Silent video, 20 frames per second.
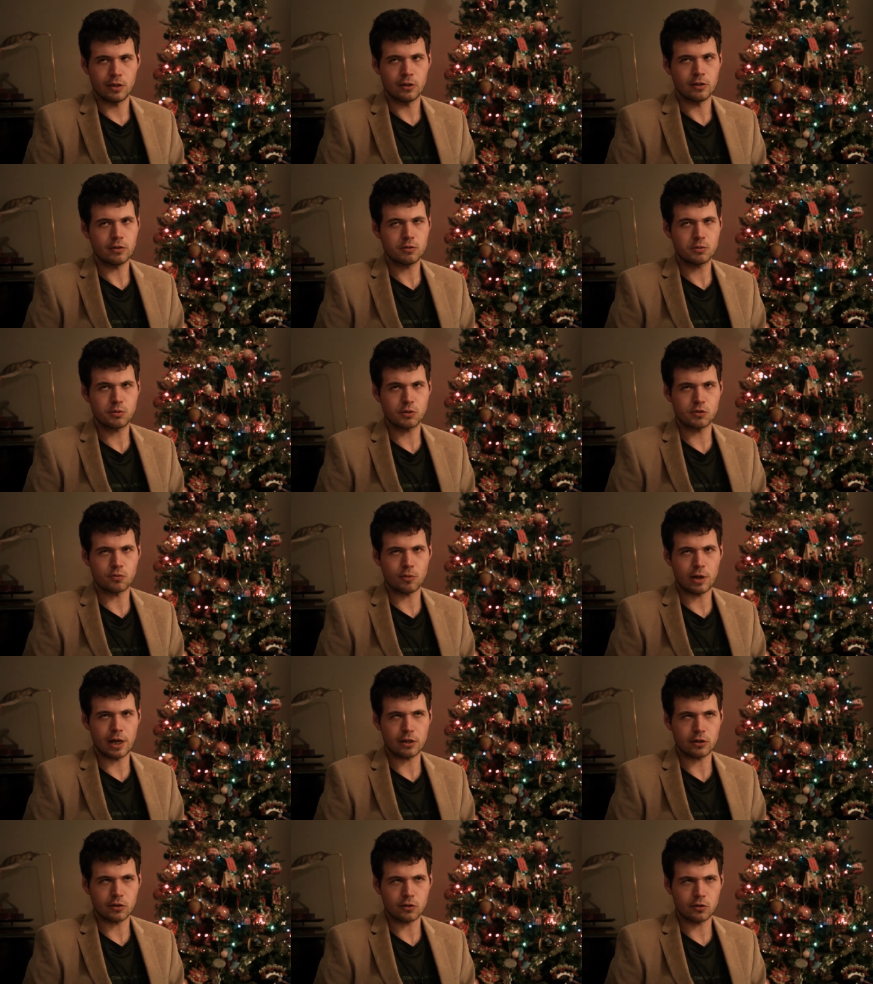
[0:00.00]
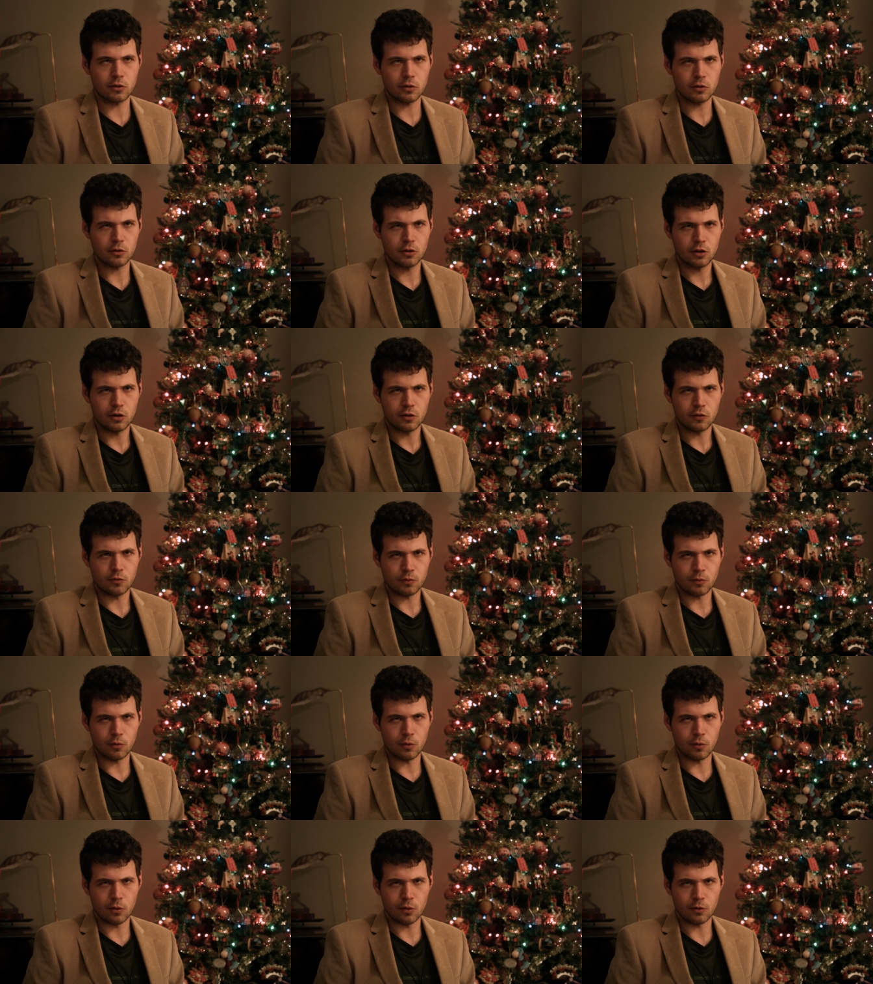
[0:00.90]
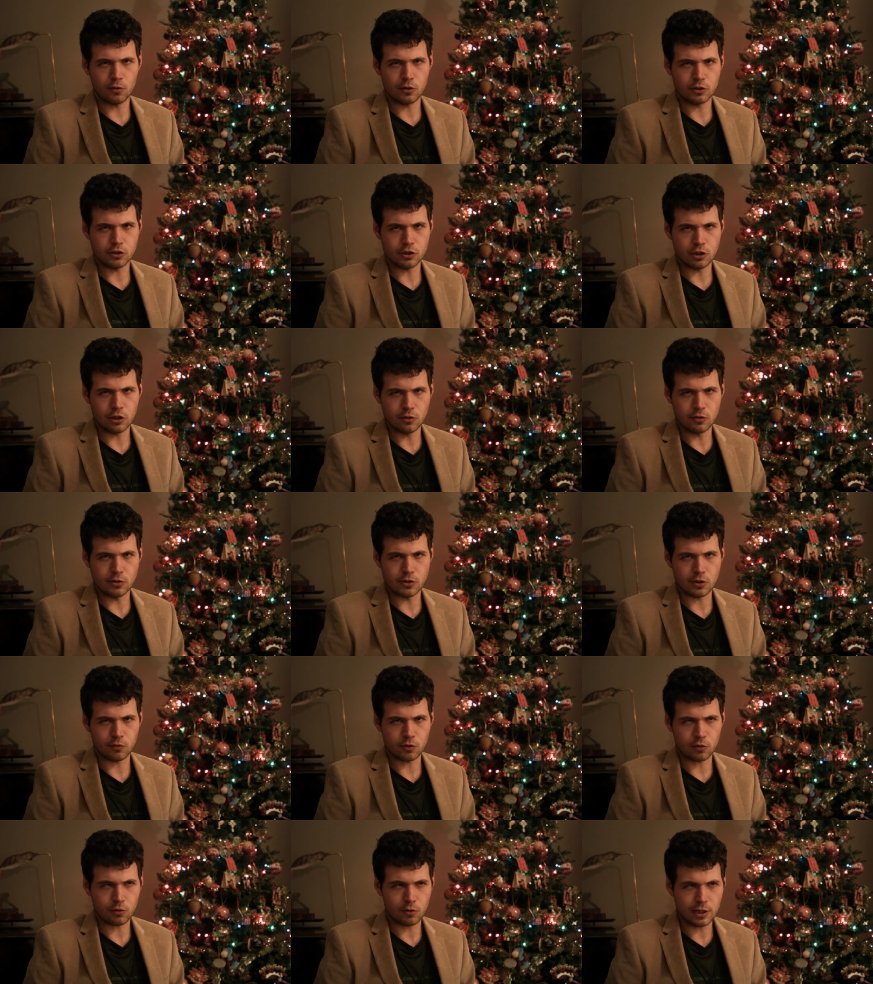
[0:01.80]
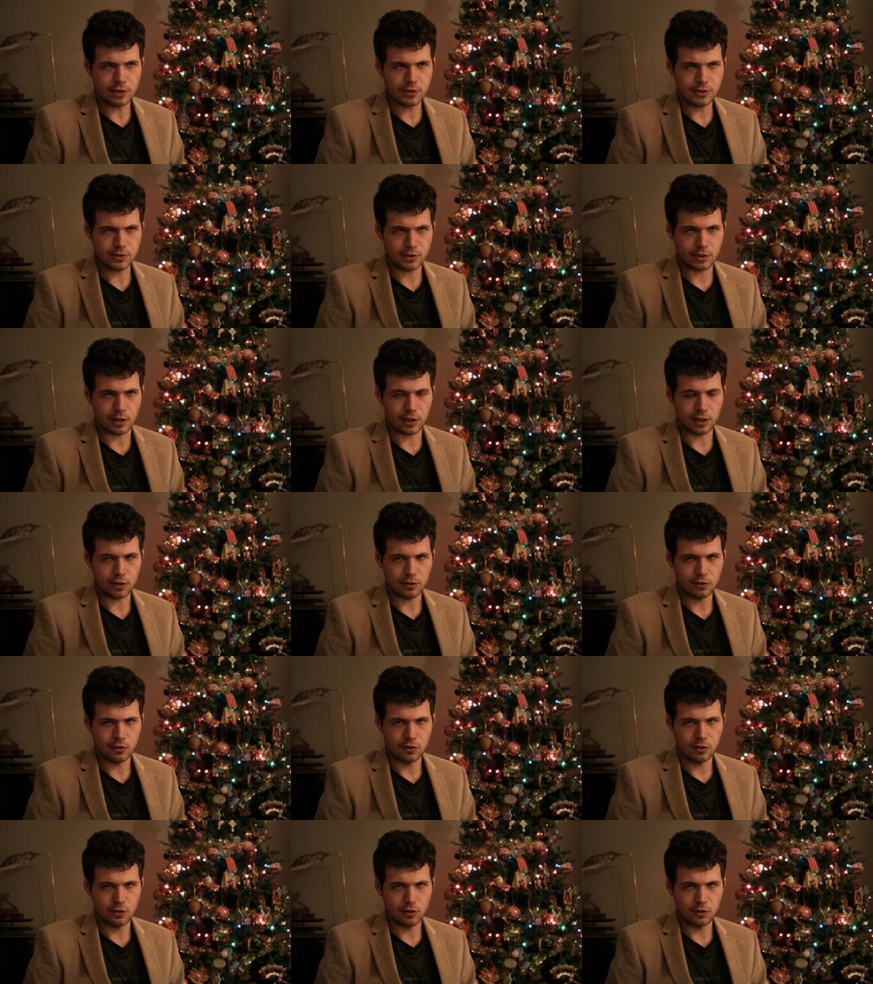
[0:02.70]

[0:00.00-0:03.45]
This was radical for the Jews of Christ's day